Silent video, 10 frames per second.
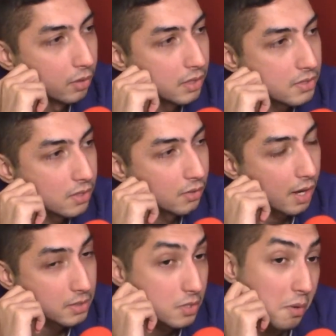So
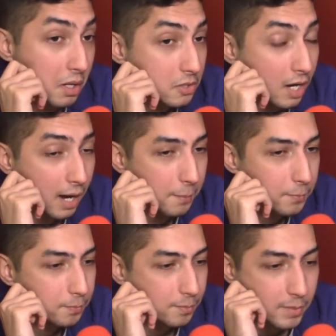I do want to try. I'm a
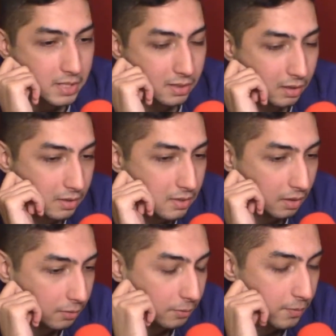big
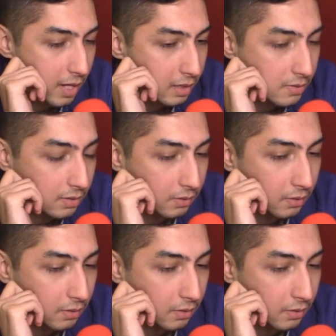Sakura fan. So